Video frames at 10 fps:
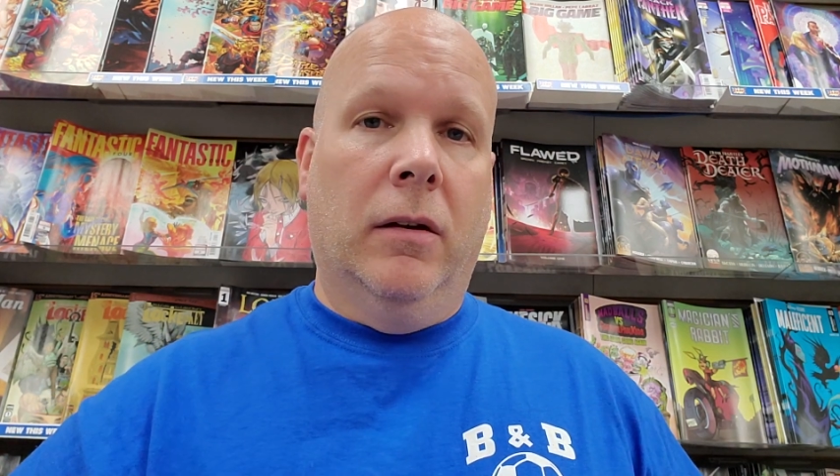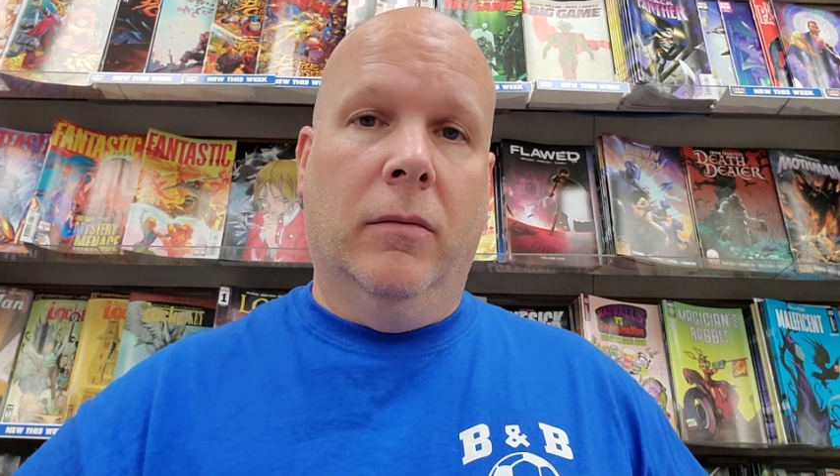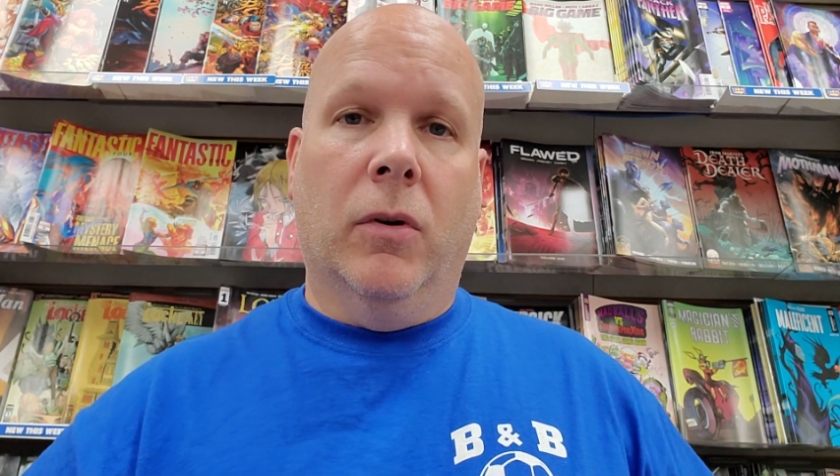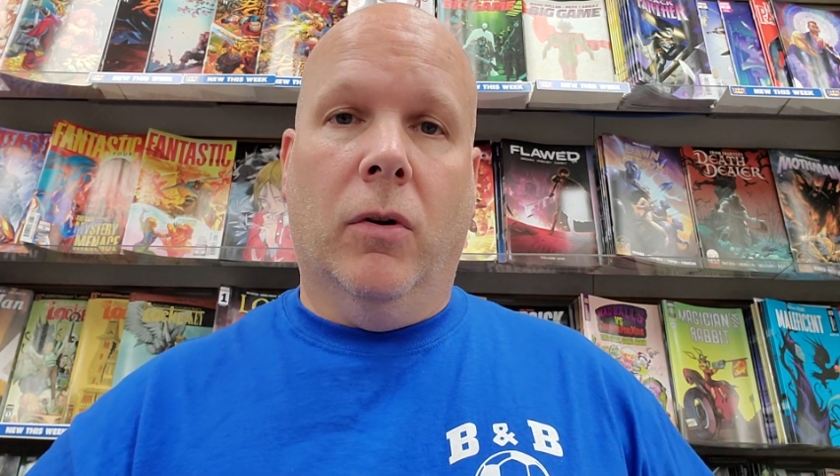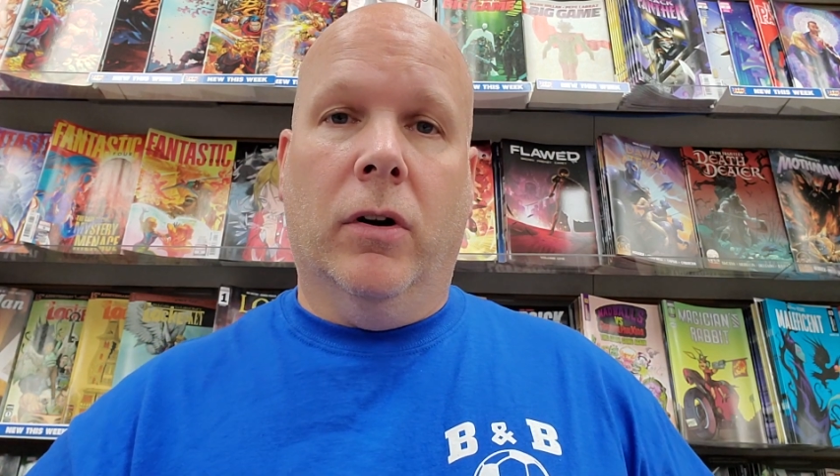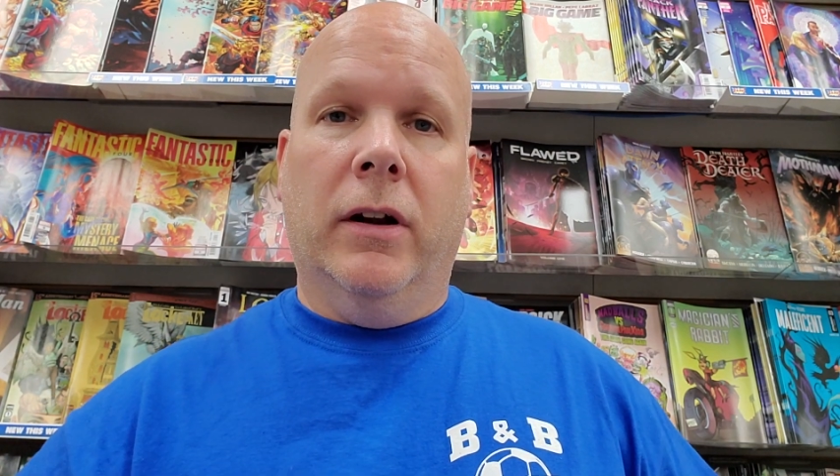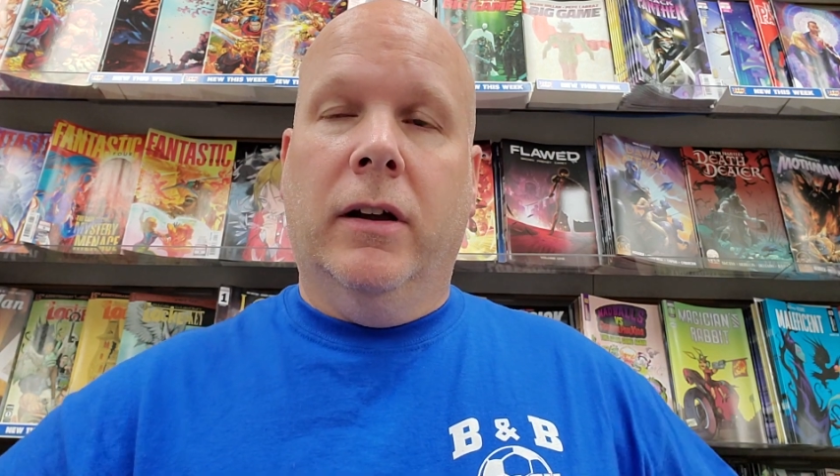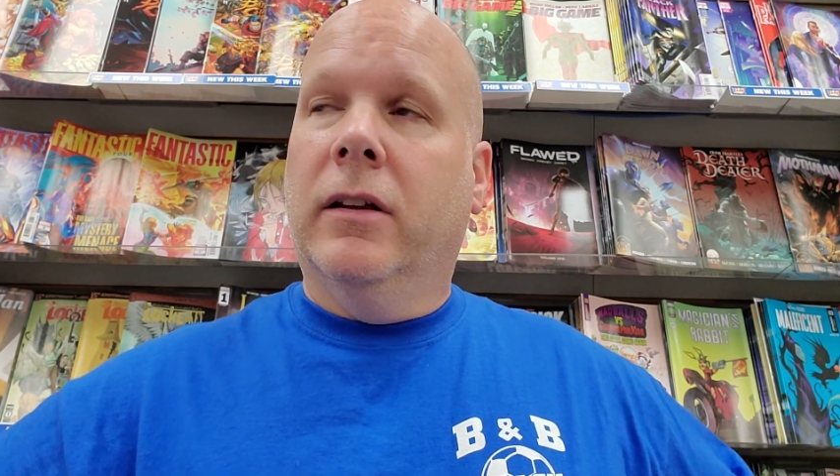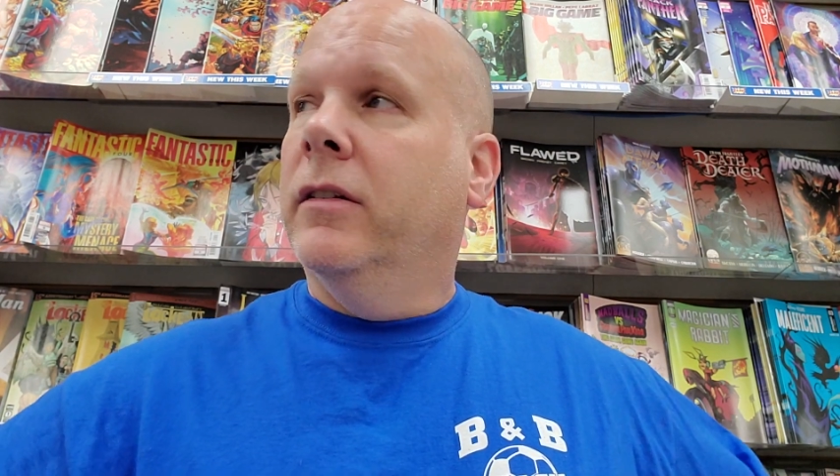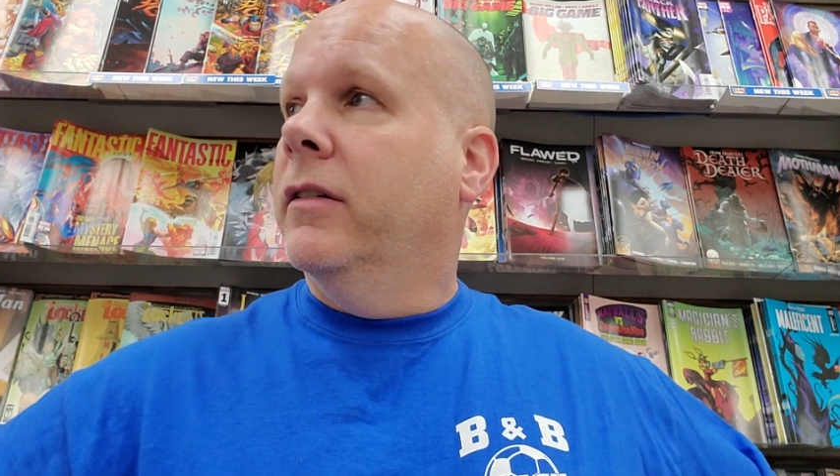Corey,
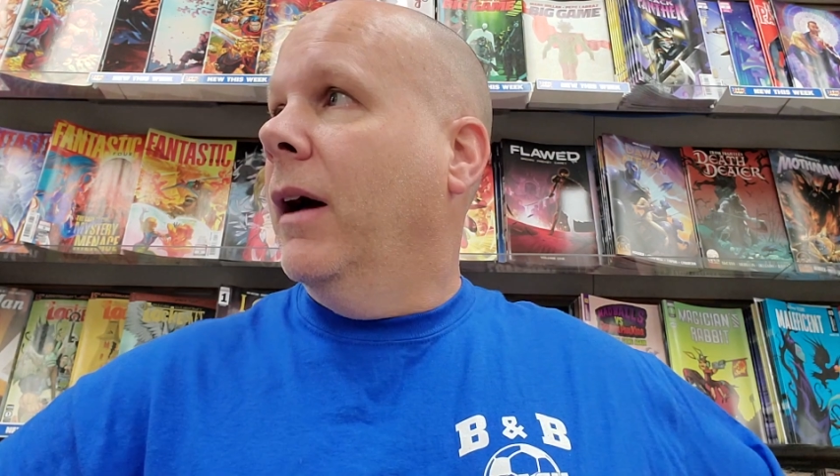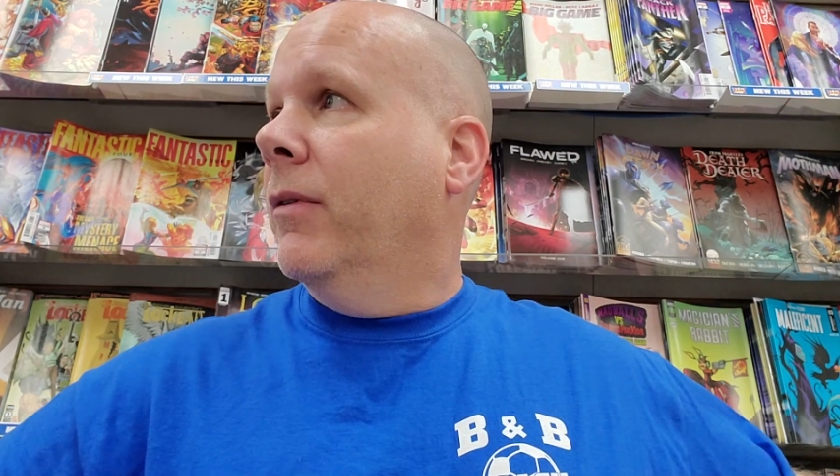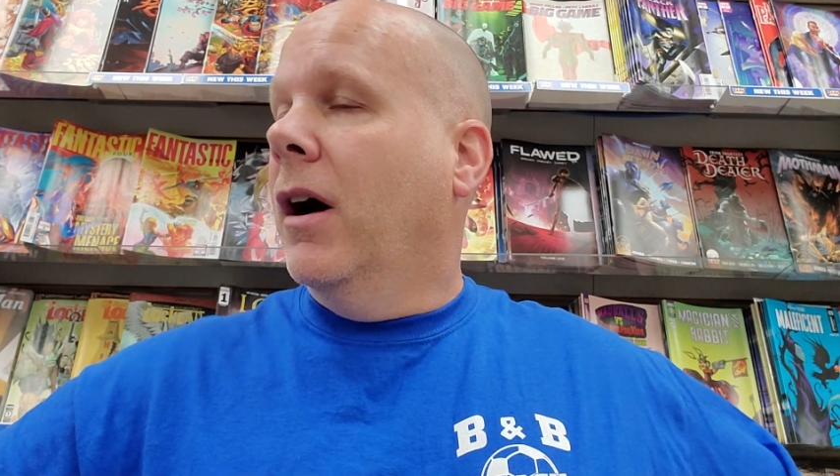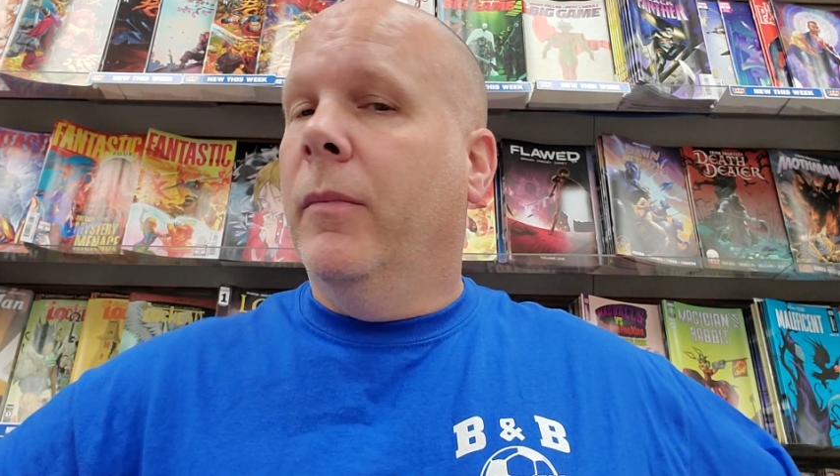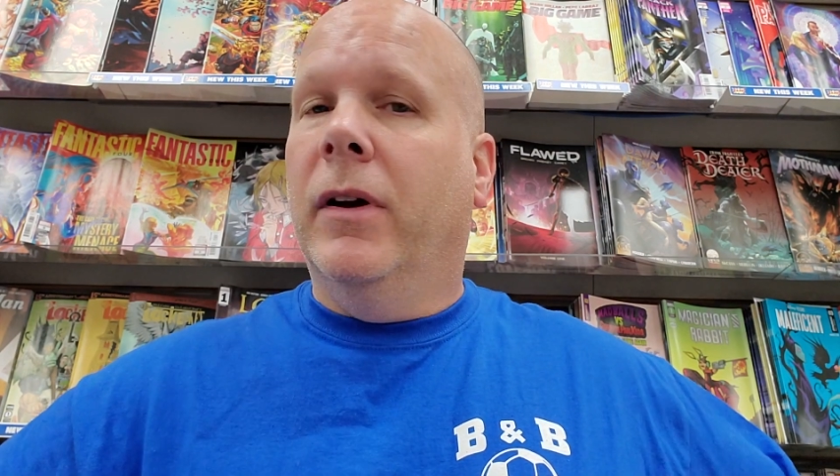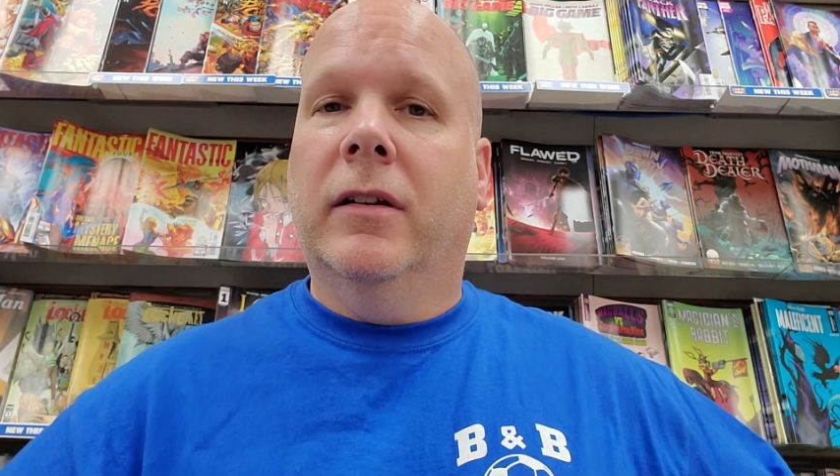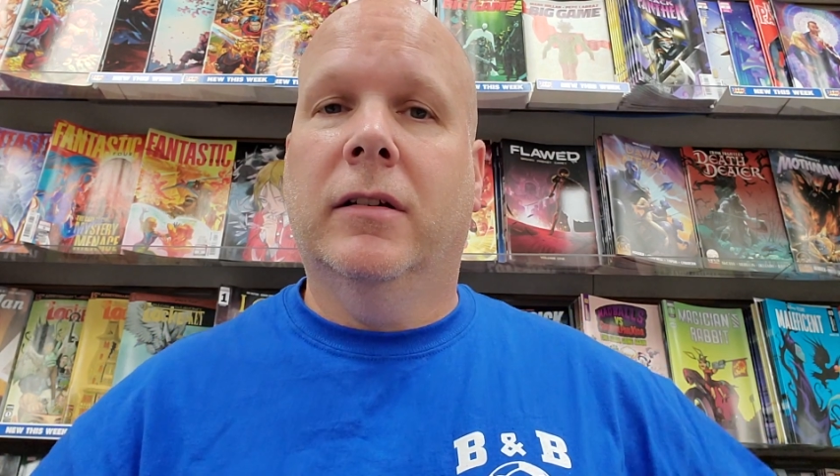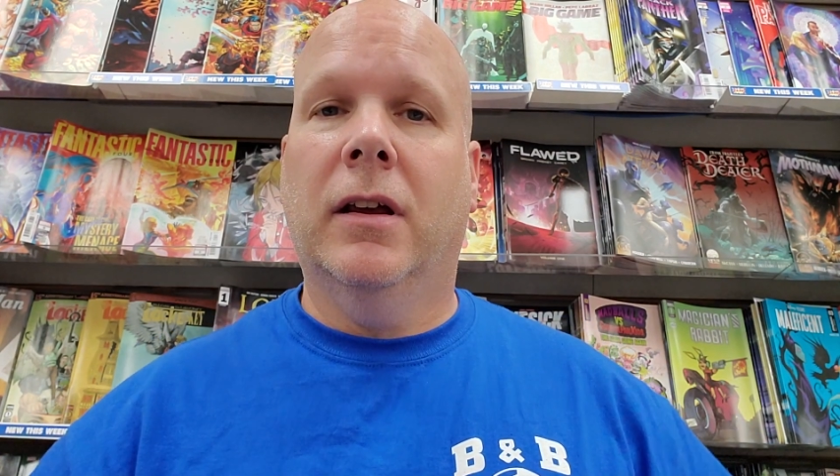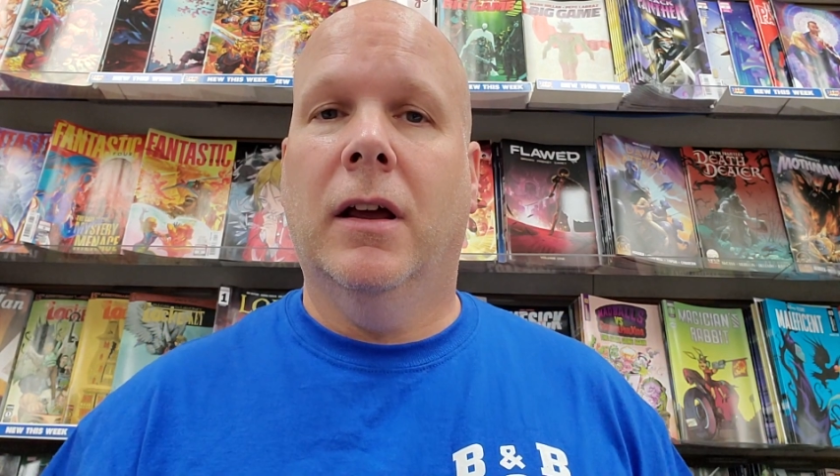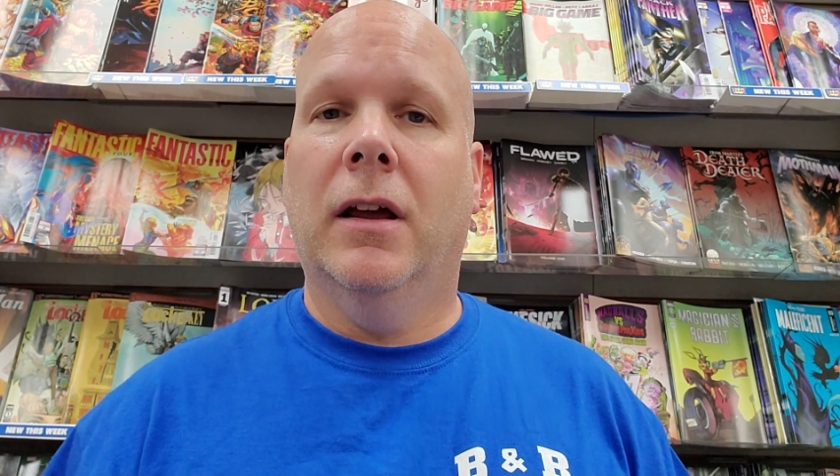Zap Comics,